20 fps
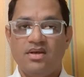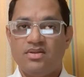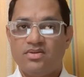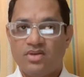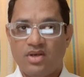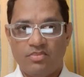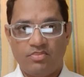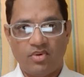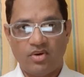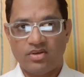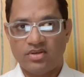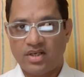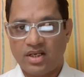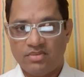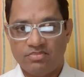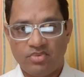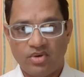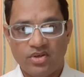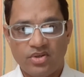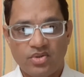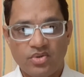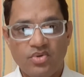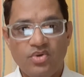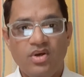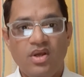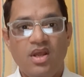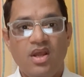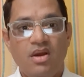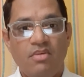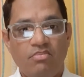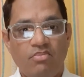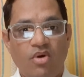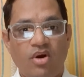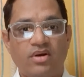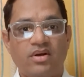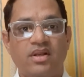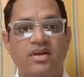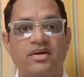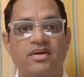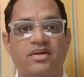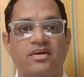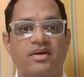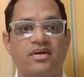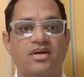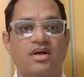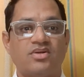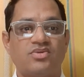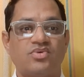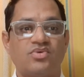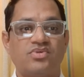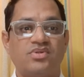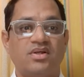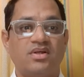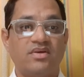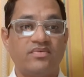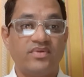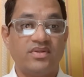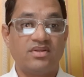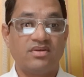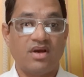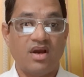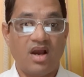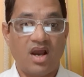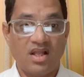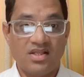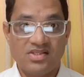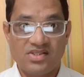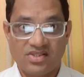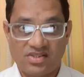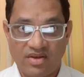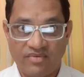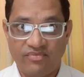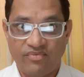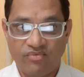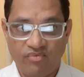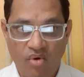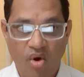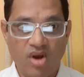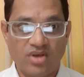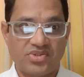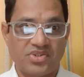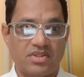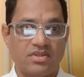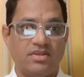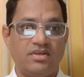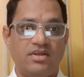3.9.2, mortality rate associated with unsafe wash,